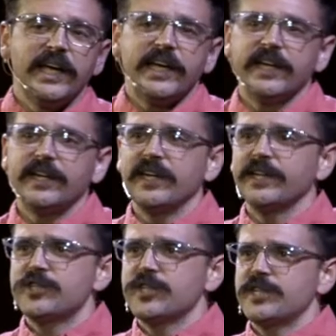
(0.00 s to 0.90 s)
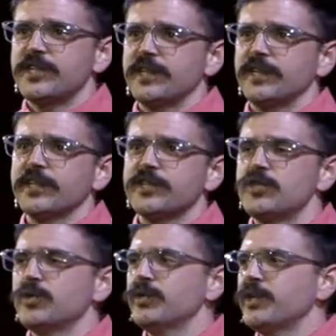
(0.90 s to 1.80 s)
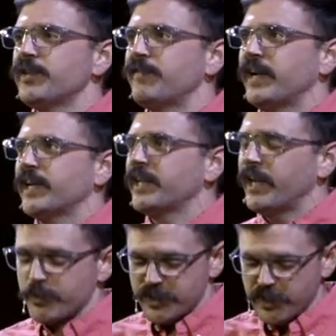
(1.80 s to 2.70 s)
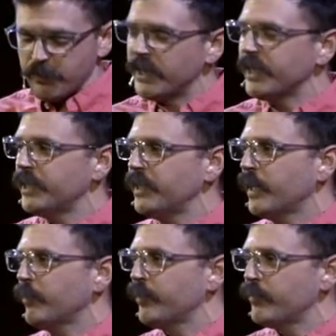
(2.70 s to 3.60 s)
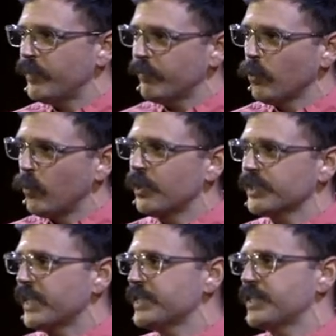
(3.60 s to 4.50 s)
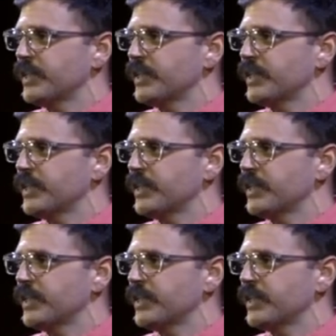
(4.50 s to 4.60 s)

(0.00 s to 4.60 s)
it, it just uh, exuded the fact that I was committed. I mean, if you ever walked 18